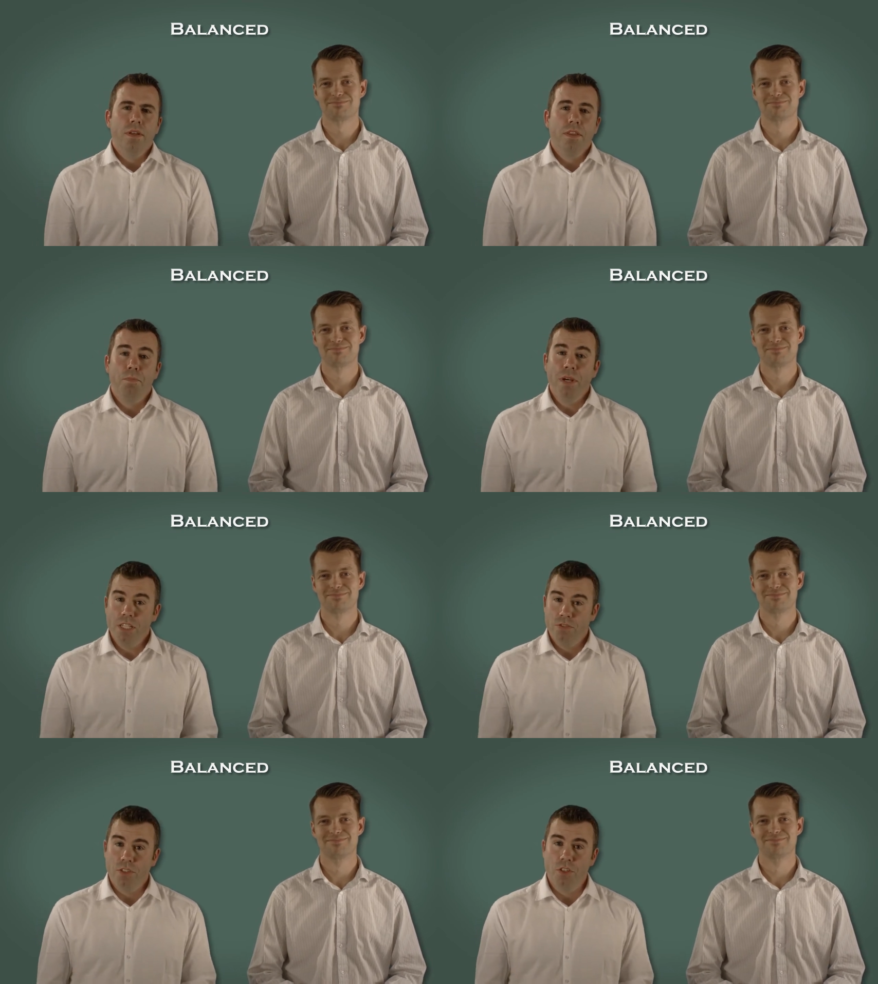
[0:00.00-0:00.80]
Speaker 1: The
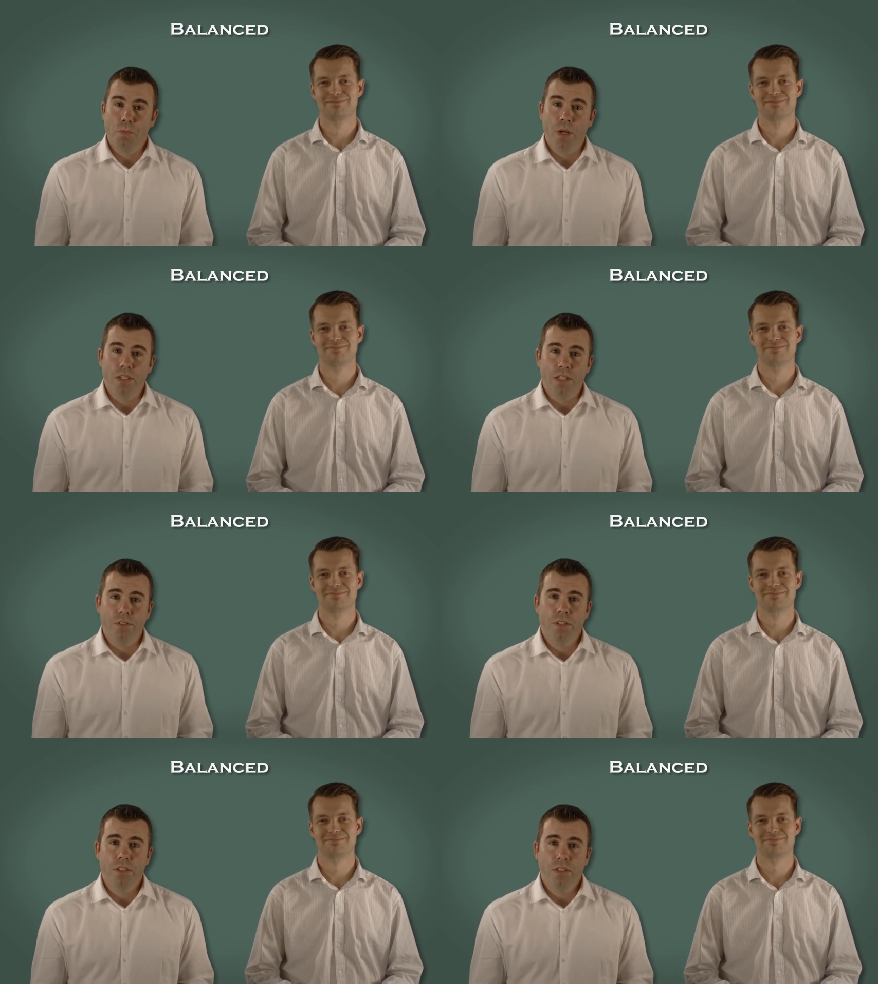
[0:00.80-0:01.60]
best
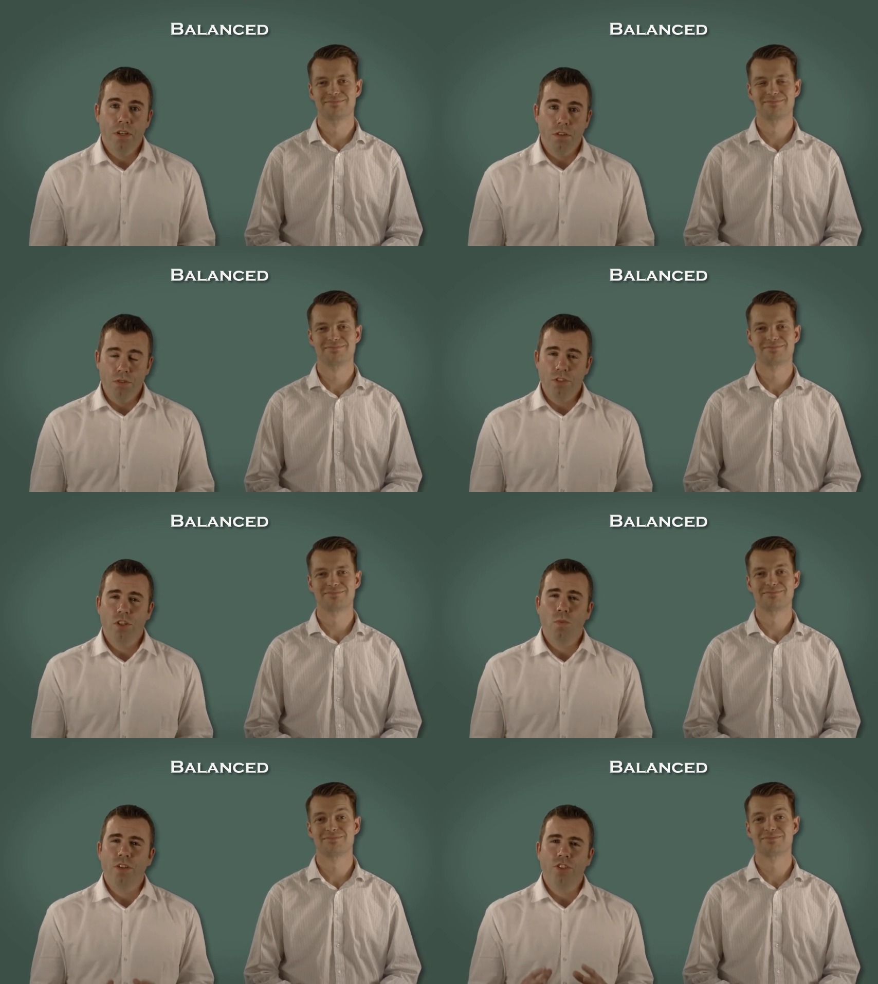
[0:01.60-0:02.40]
retrospectives are also
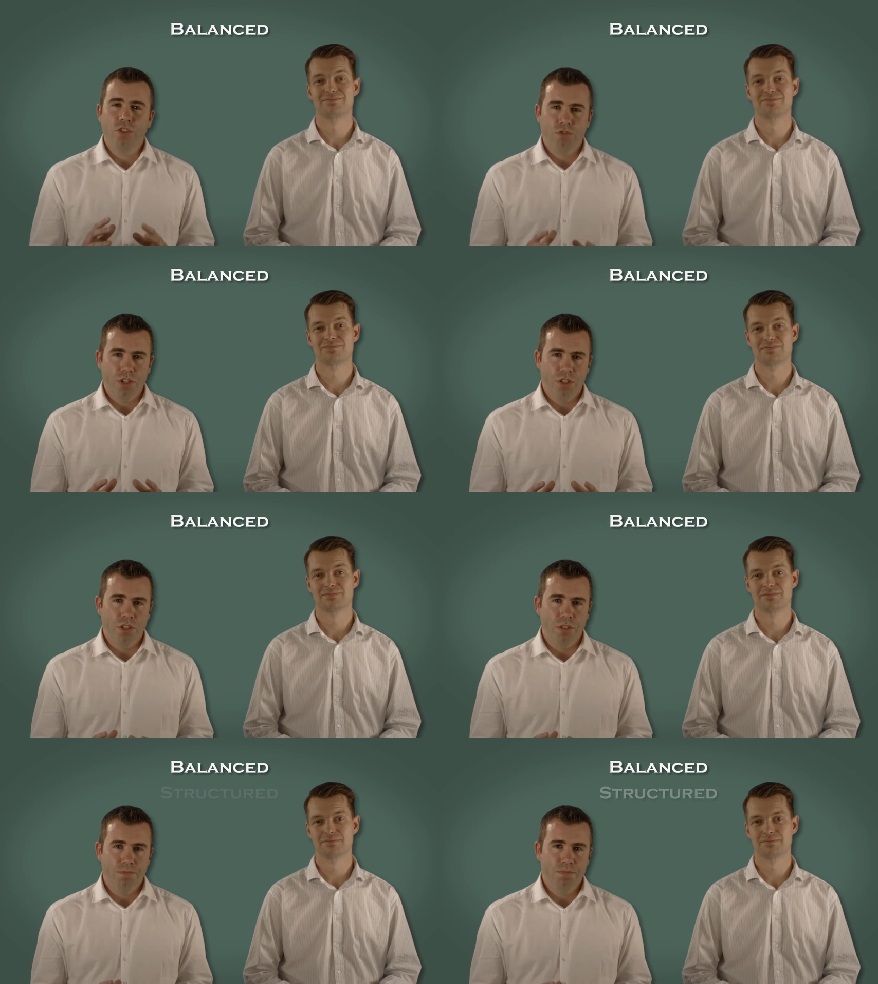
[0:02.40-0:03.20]
well
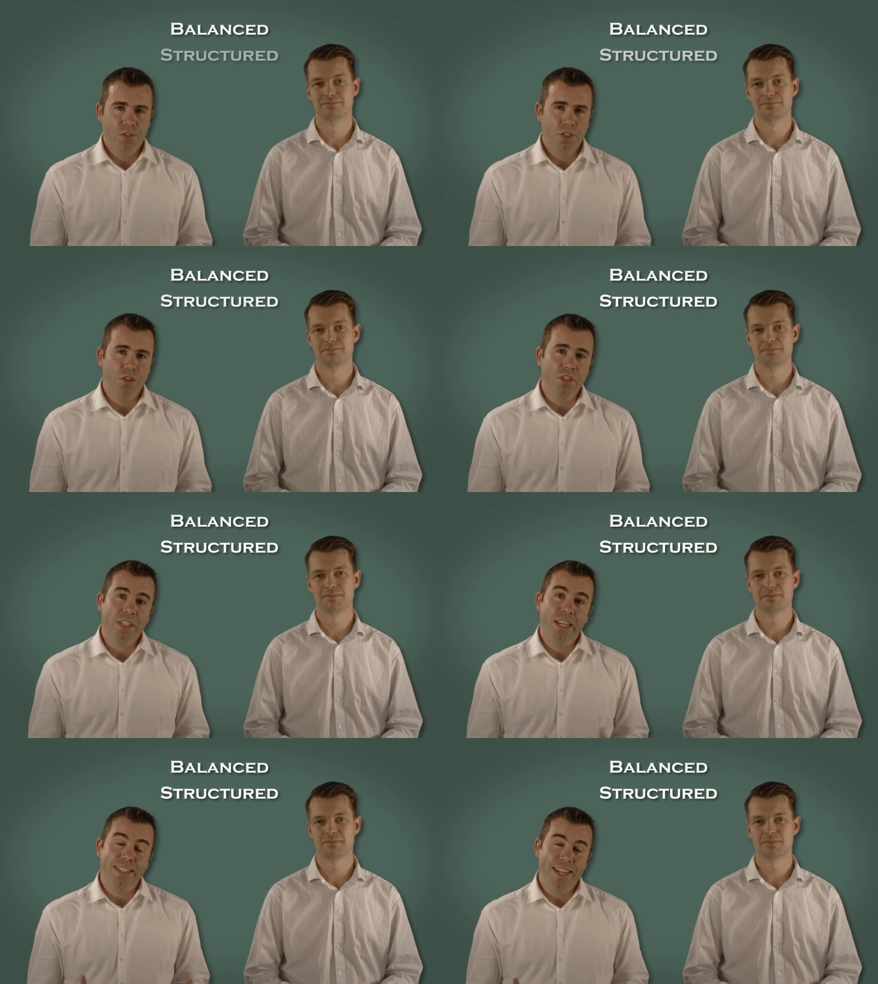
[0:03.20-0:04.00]
structured so that the
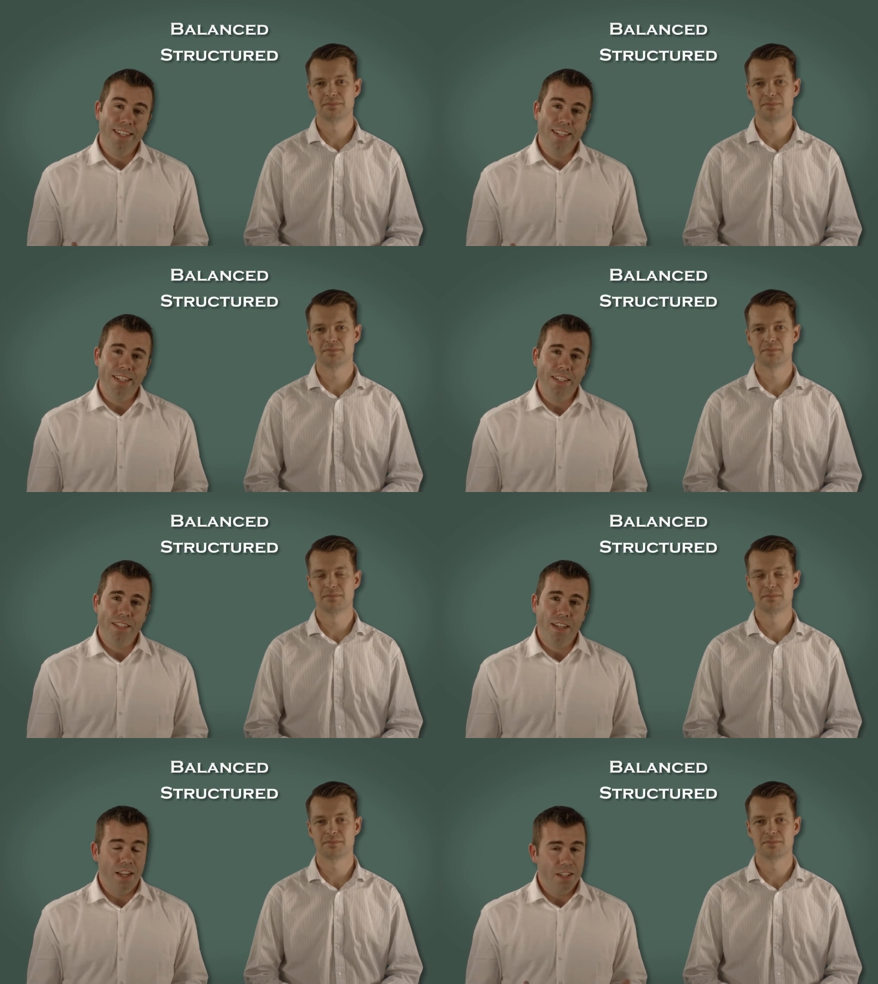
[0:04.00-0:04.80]
attendees
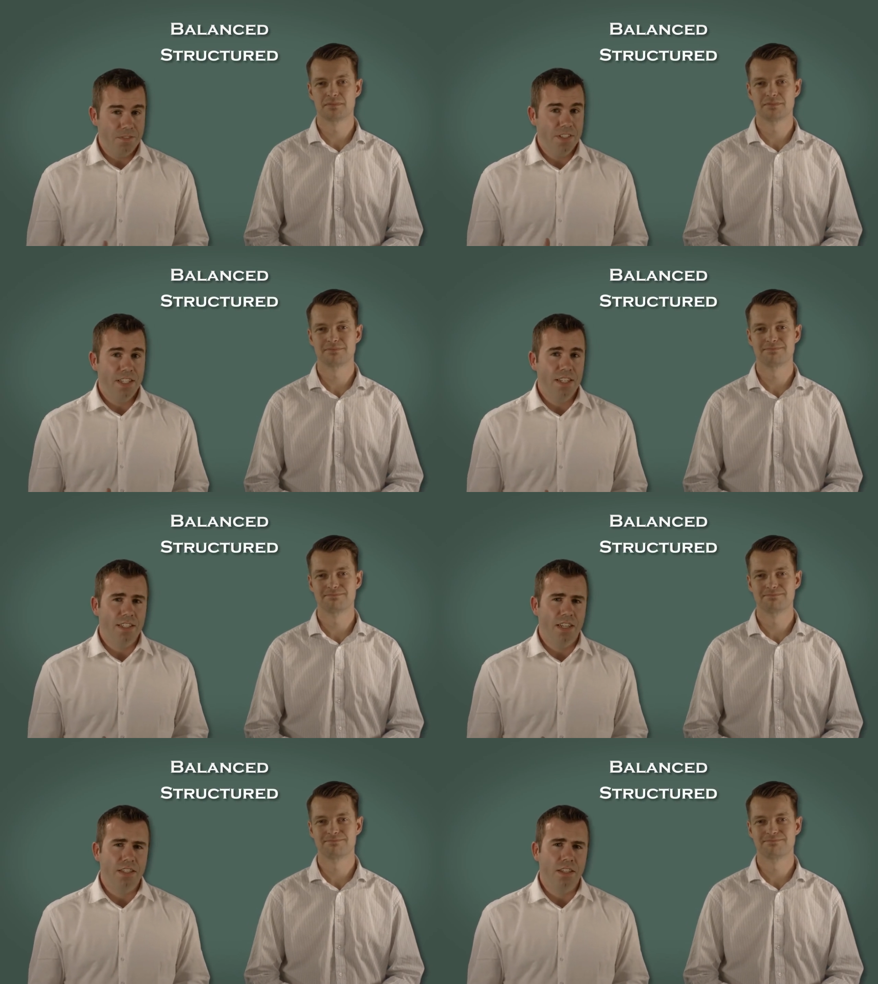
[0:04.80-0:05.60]
and the
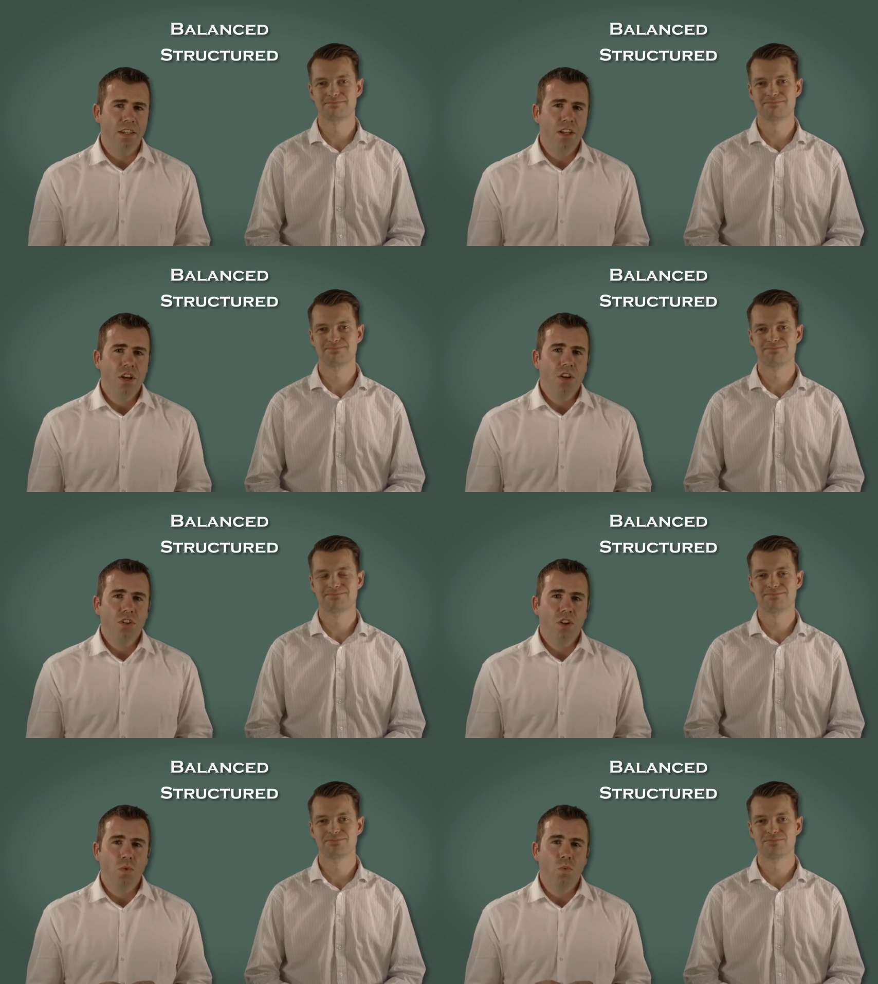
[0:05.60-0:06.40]
facilitator
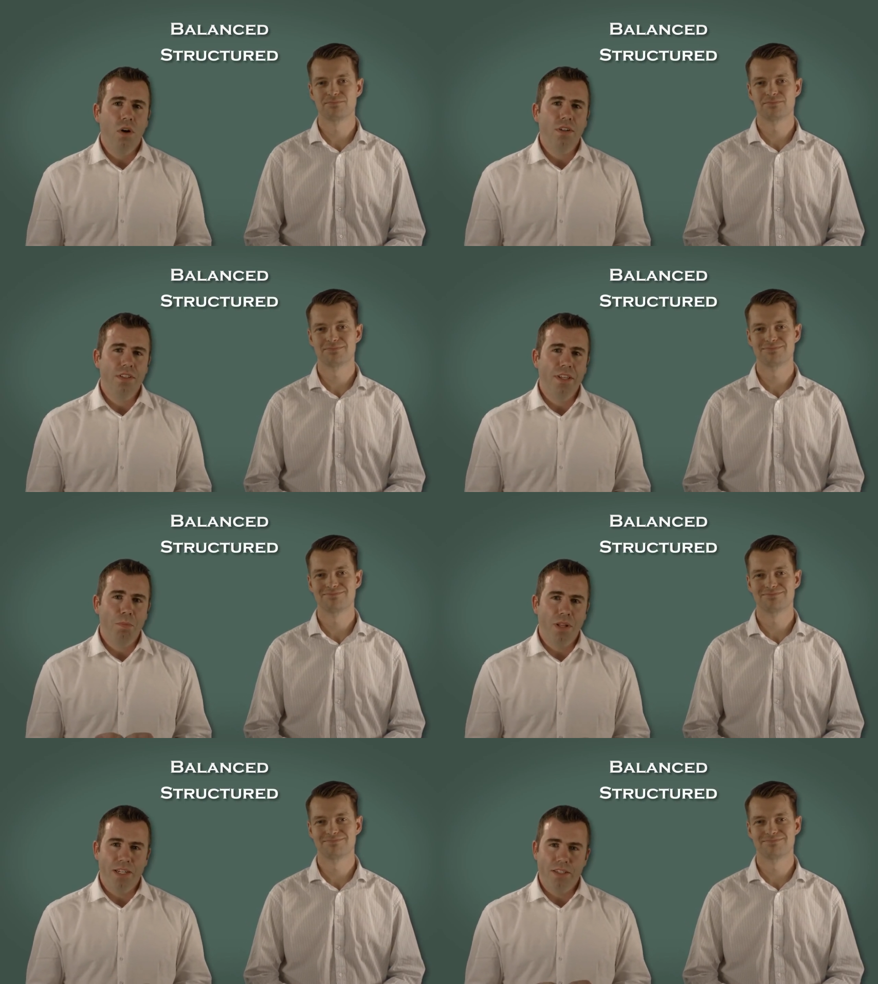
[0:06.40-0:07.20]
know what they're
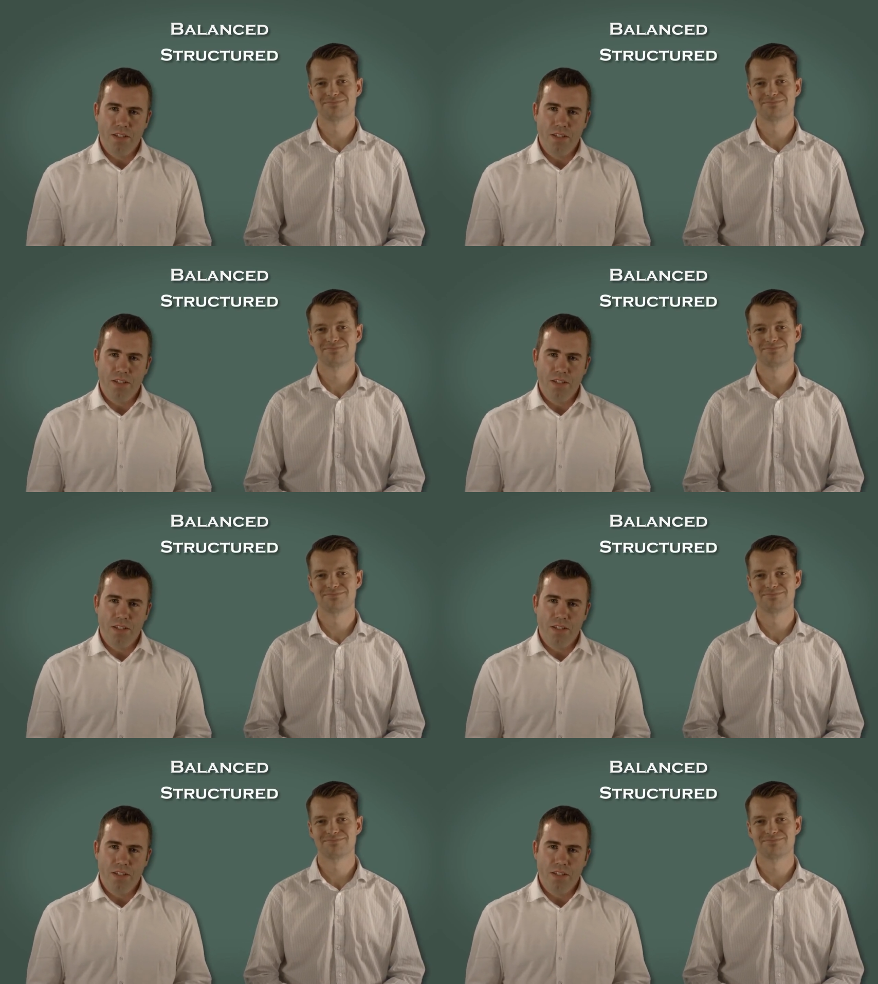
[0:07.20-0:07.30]
planning to